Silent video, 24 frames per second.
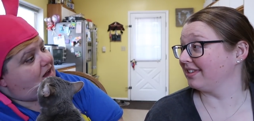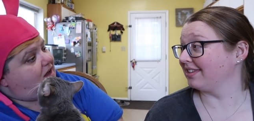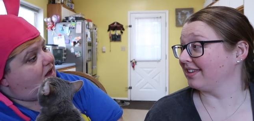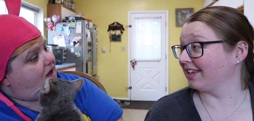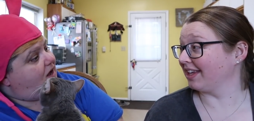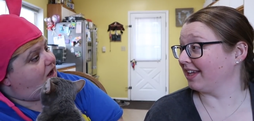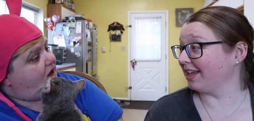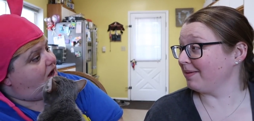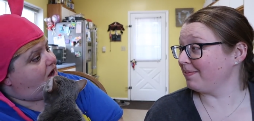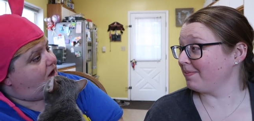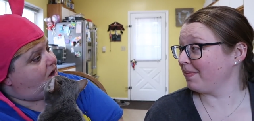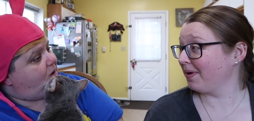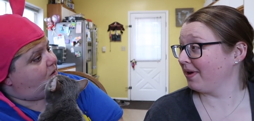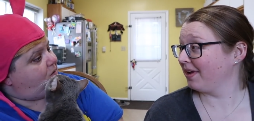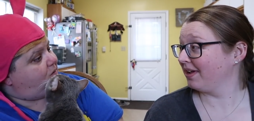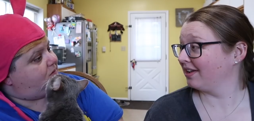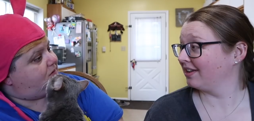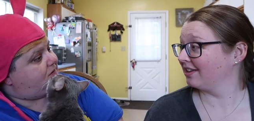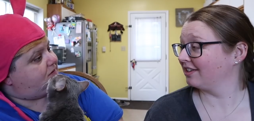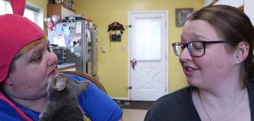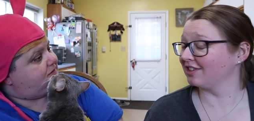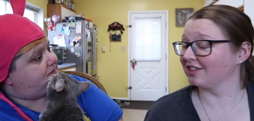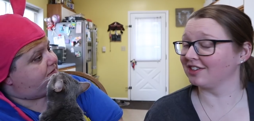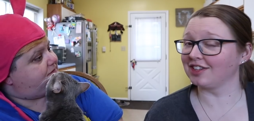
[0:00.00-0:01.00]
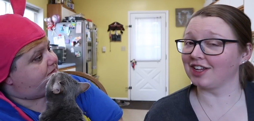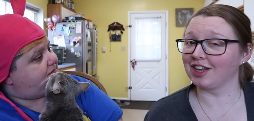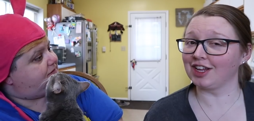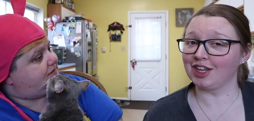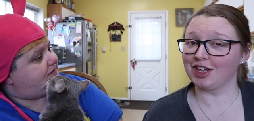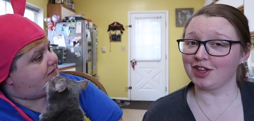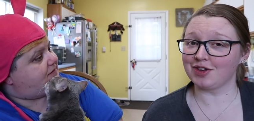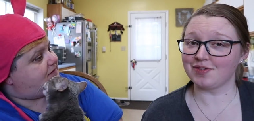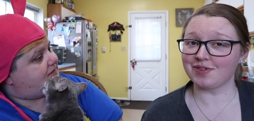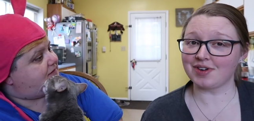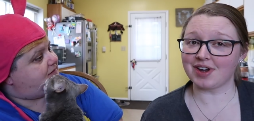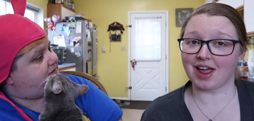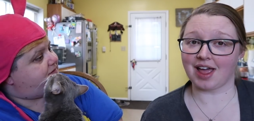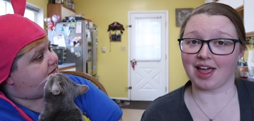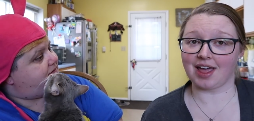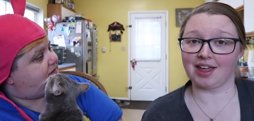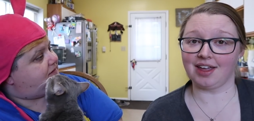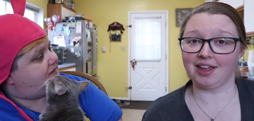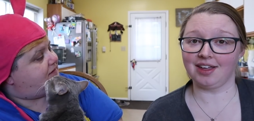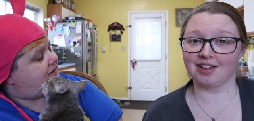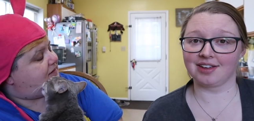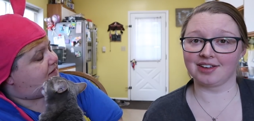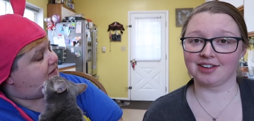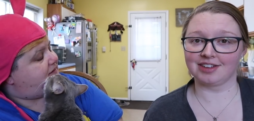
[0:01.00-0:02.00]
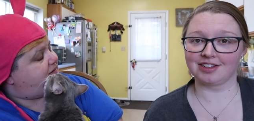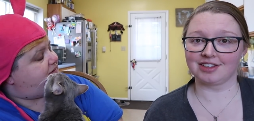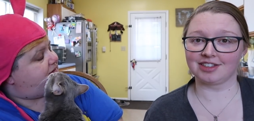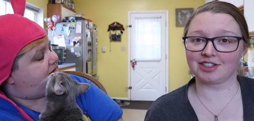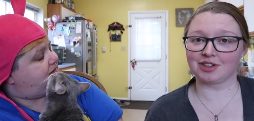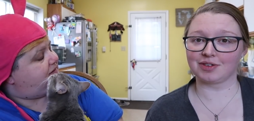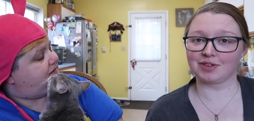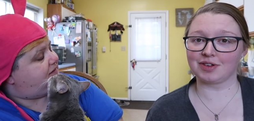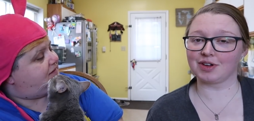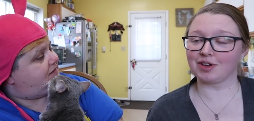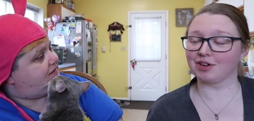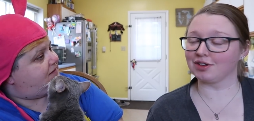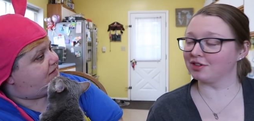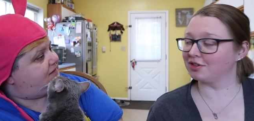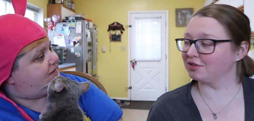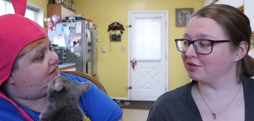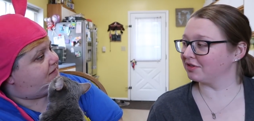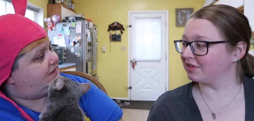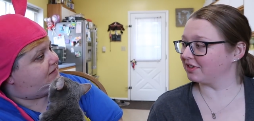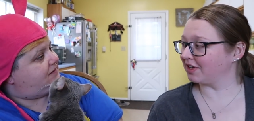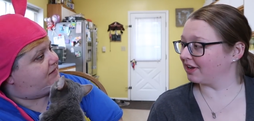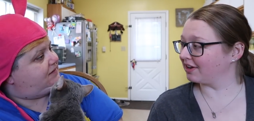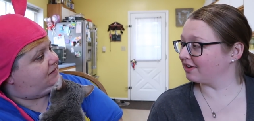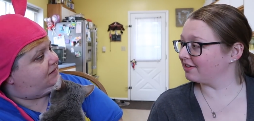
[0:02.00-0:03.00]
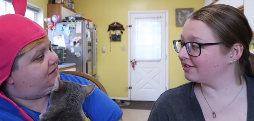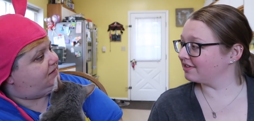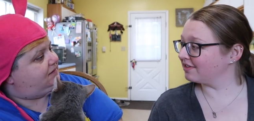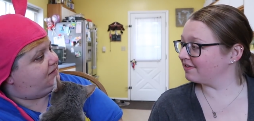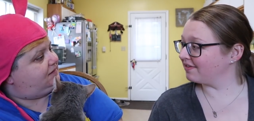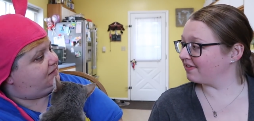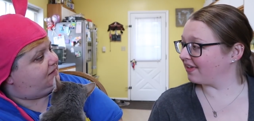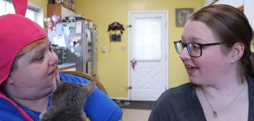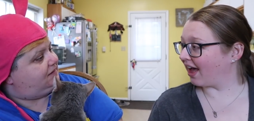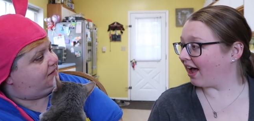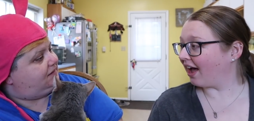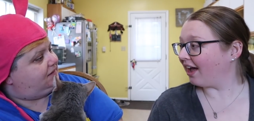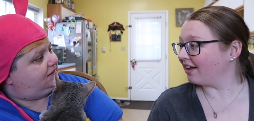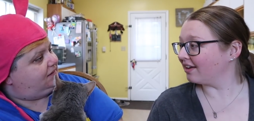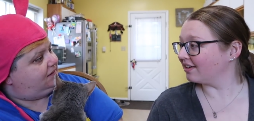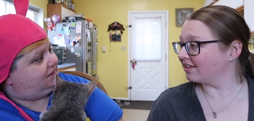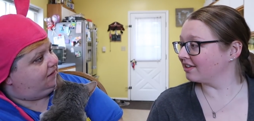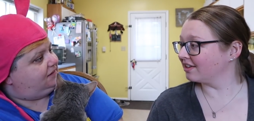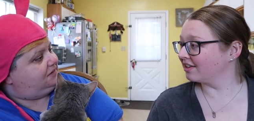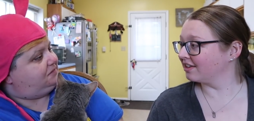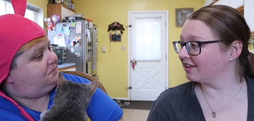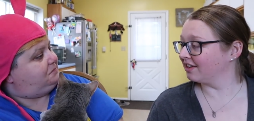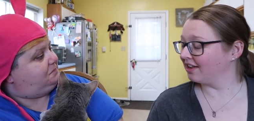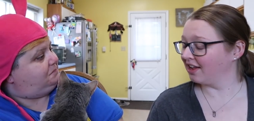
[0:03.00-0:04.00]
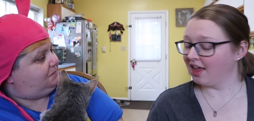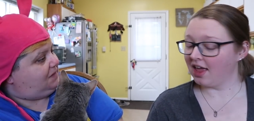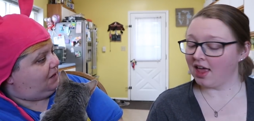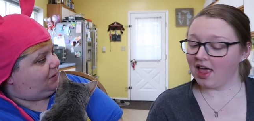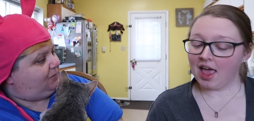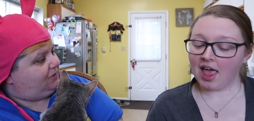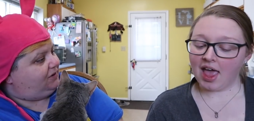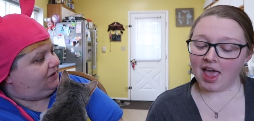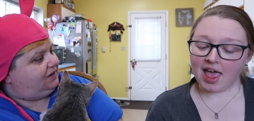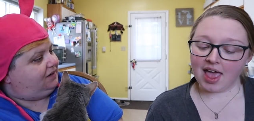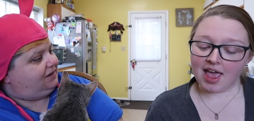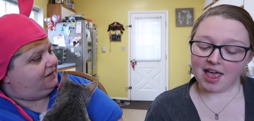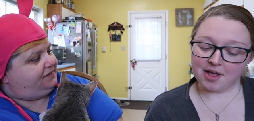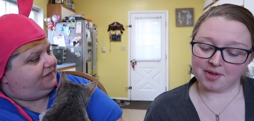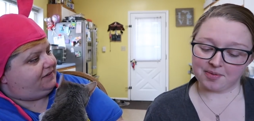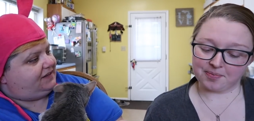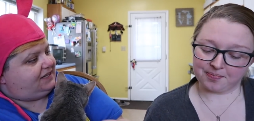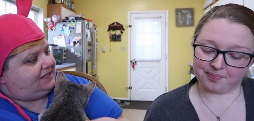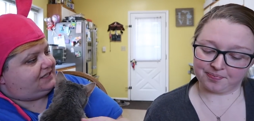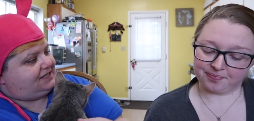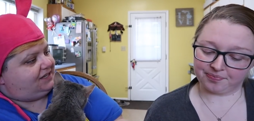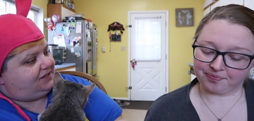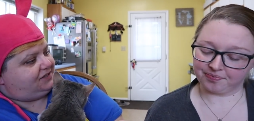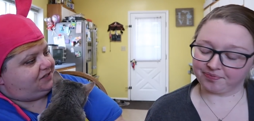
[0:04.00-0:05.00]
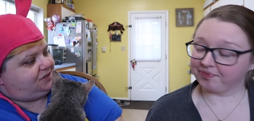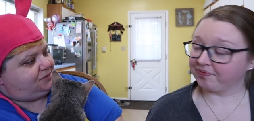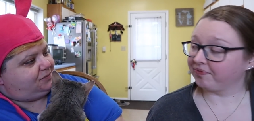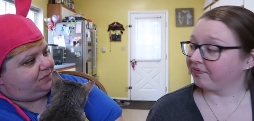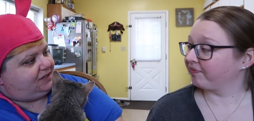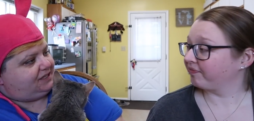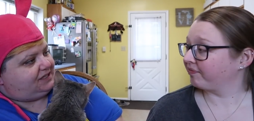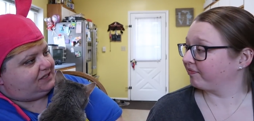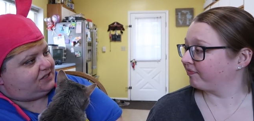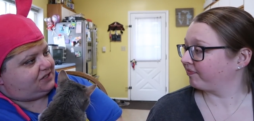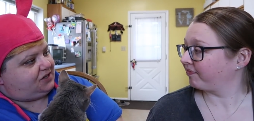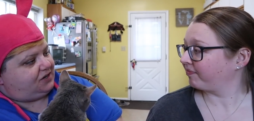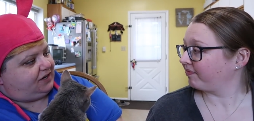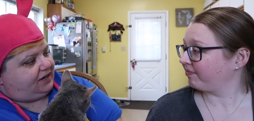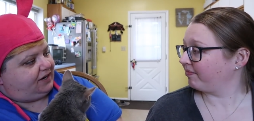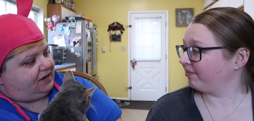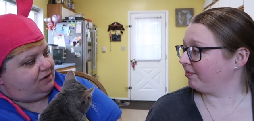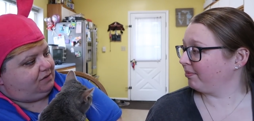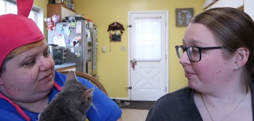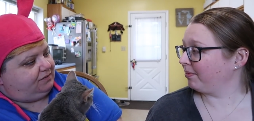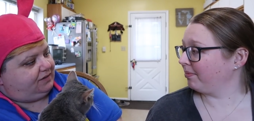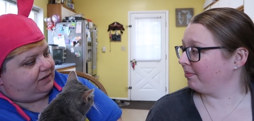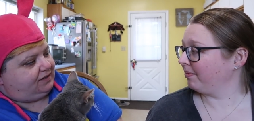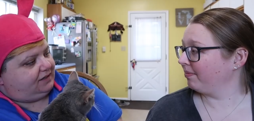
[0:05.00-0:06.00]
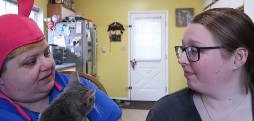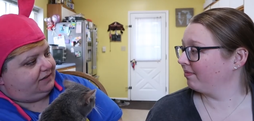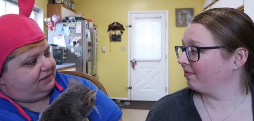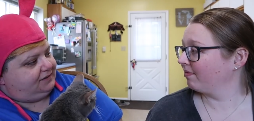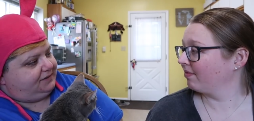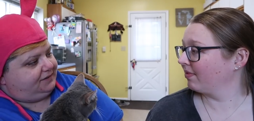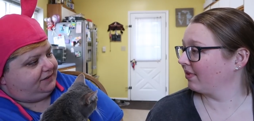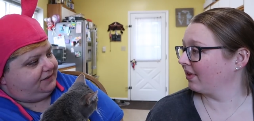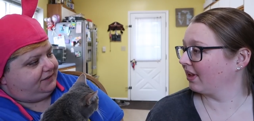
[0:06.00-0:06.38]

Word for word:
Speaker 1: sleep, oh. just like you and I. So he goes through cycles of that.
Speaker 2: I wonder if he tells you when he's turning over.